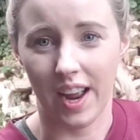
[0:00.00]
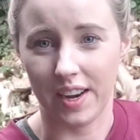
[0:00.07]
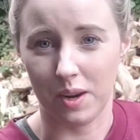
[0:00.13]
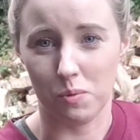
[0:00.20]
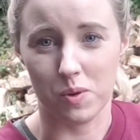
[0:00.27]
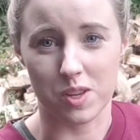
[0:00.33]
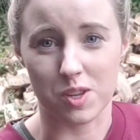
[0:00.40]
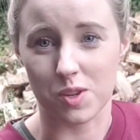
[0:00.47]
and
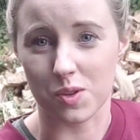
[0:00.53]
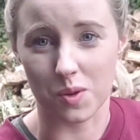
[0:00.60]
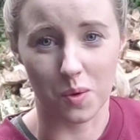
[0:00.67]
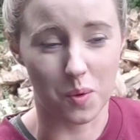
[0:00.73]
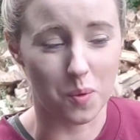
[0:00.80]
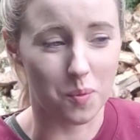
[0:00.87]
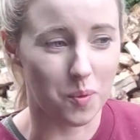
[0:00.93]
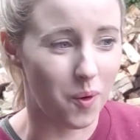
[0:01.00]
it was
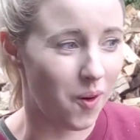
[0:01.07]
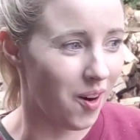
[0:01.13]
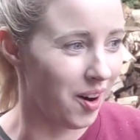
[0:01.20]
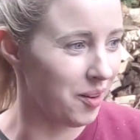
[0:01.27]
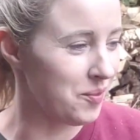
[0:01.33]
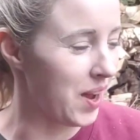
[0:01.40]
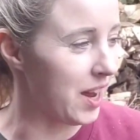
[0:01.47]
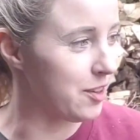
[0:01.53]
so
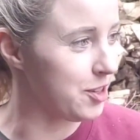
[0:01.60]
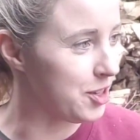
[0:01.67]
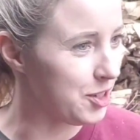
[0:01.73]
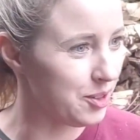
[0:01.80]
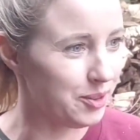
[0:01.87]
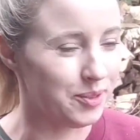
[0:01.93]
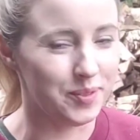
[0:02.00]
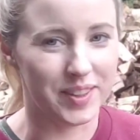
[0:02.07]
warm and
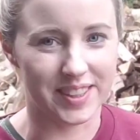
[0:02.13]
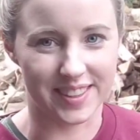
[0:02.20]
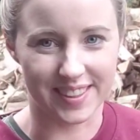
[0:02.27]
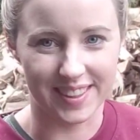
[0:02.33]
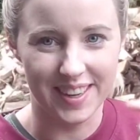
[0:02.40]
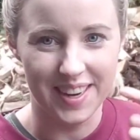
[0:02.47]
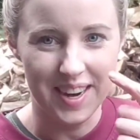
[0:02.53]
humid